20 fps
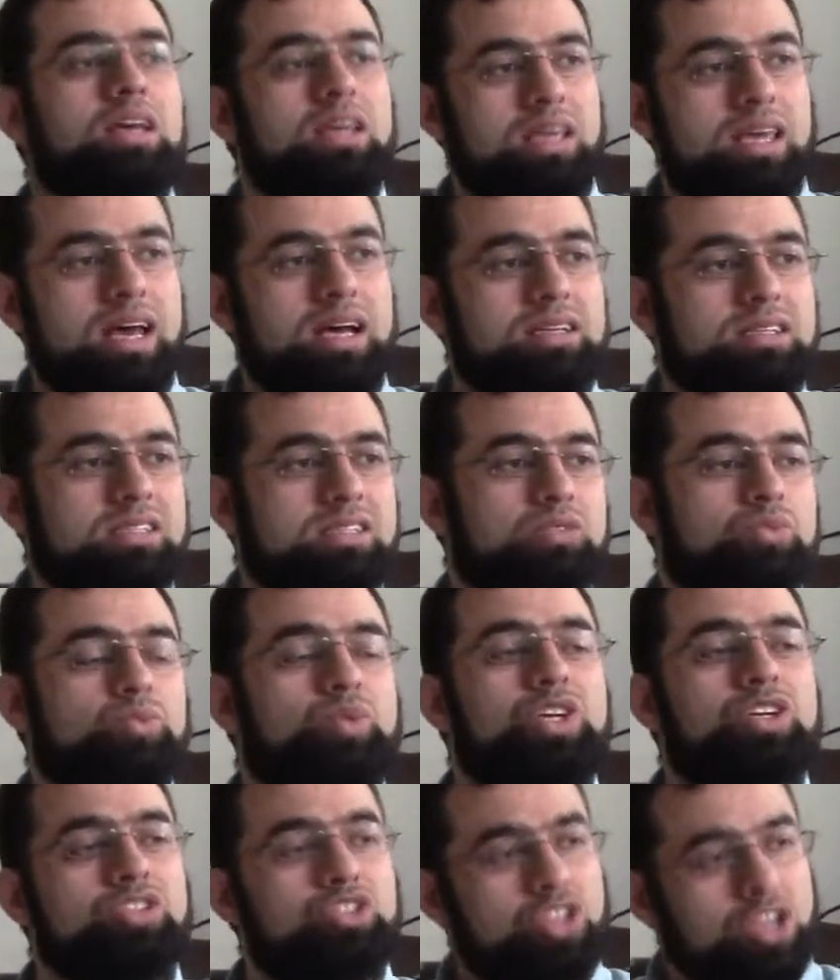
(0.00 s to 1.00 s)
yes,
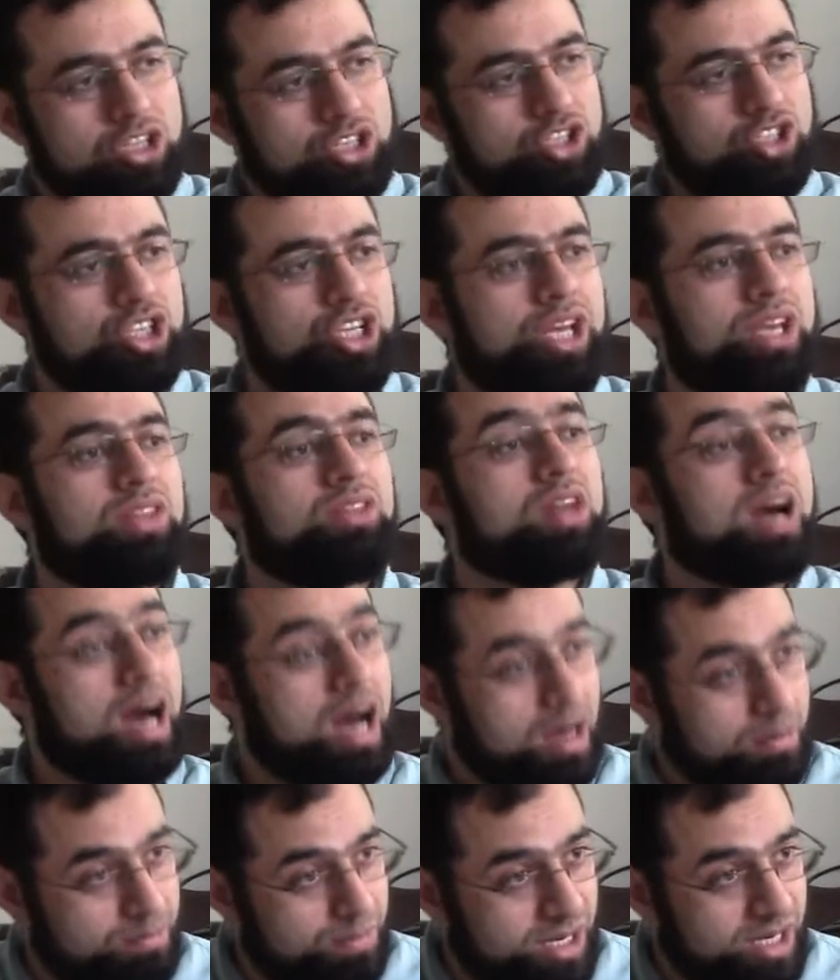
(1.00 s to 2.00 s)
we are touching the
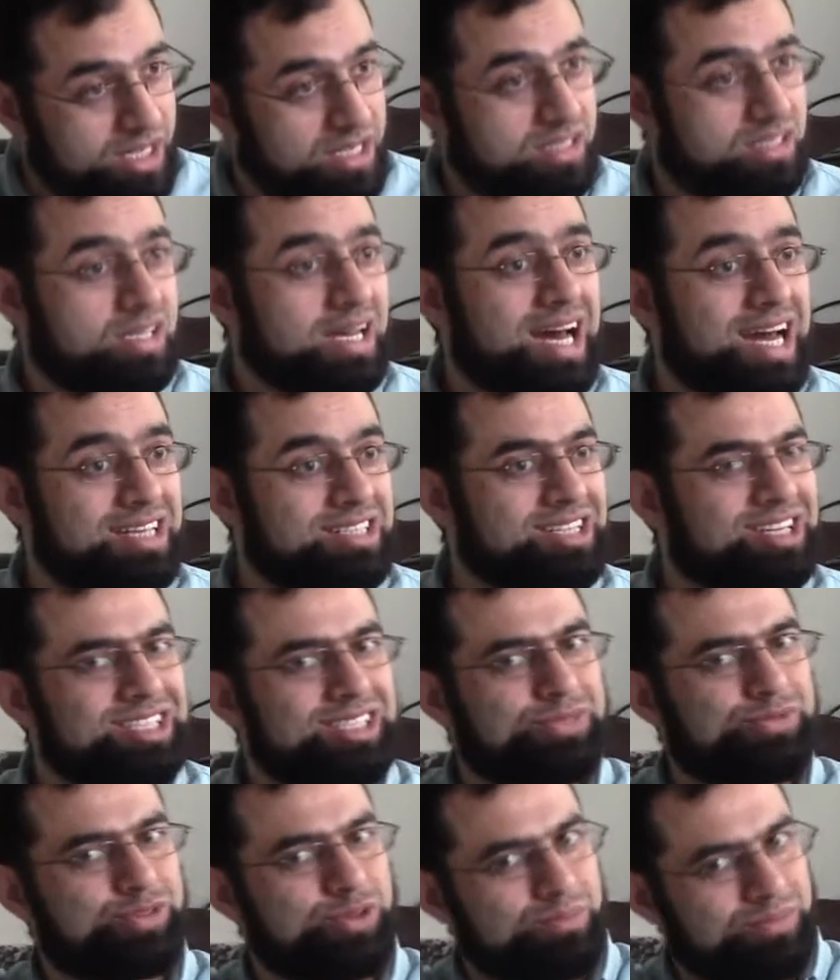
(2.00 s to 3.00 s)
upper
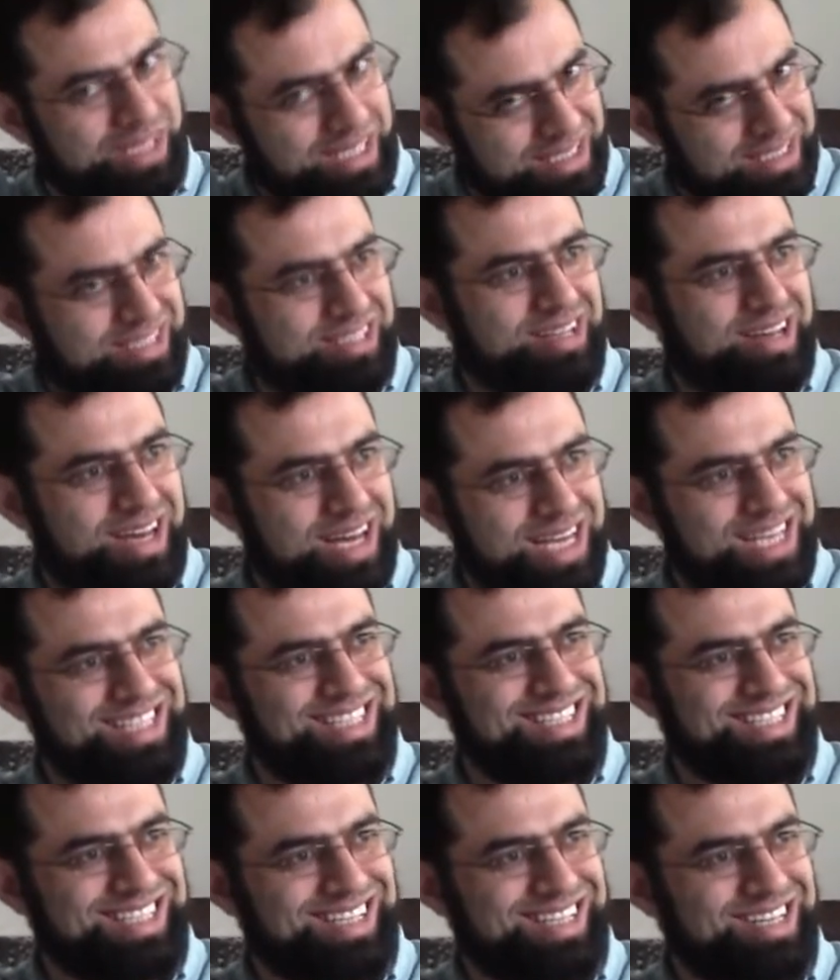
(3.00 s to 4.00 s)
incisors from
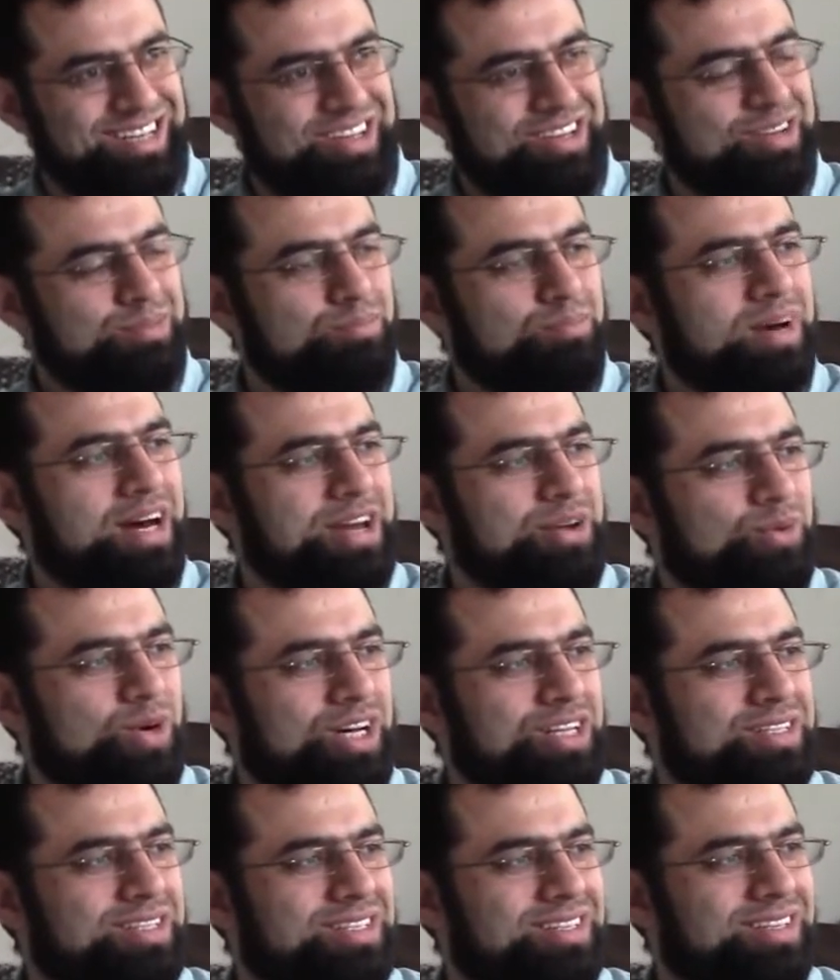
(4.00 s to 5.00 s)
inside by
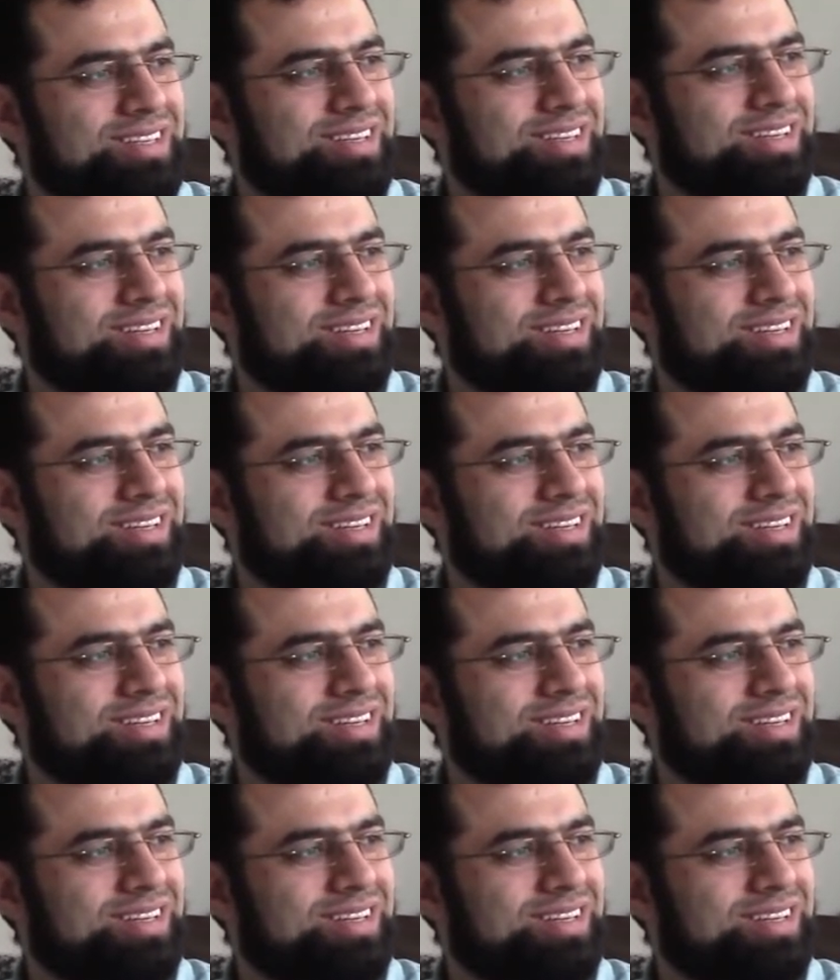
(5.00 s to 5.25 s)
what?